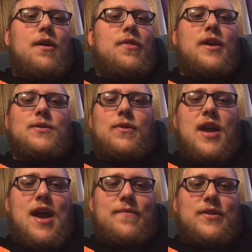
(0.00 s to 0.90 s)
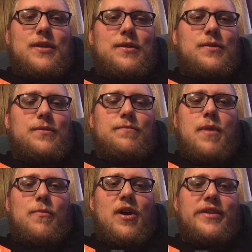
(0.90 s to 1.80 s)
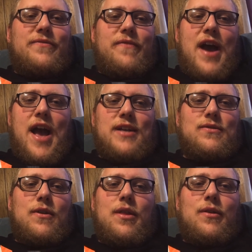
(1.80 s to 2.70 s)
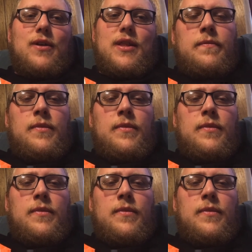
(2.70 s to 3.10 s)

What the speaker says: things where you have to memorize facts or anything like that.